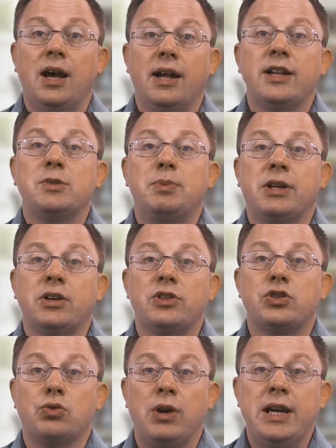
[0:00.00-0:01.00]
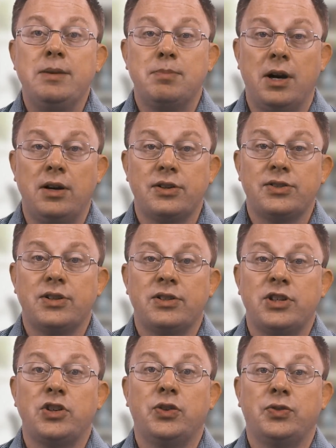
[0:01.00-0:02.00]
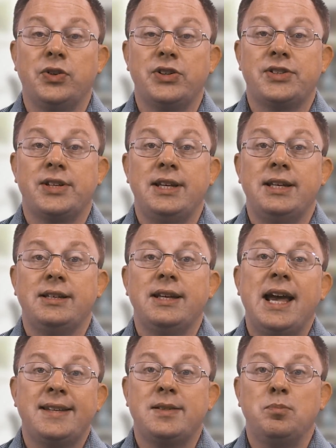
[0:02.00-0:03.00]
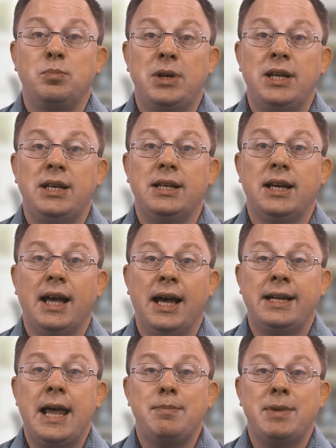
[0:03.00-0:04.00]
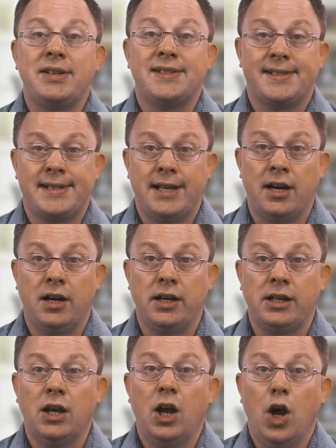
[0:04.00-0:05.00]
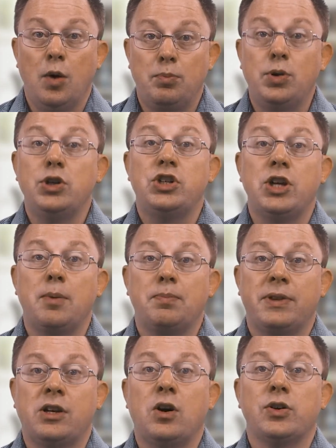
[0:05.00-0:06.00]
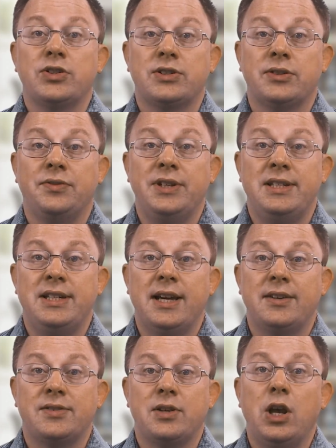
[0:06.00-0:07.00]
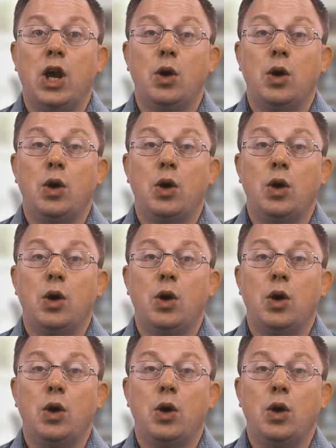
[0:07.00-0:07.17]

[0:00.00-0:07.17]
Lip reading: That's because trademarks such as FTSE, S&P and MSCI push up the costs of ETFs,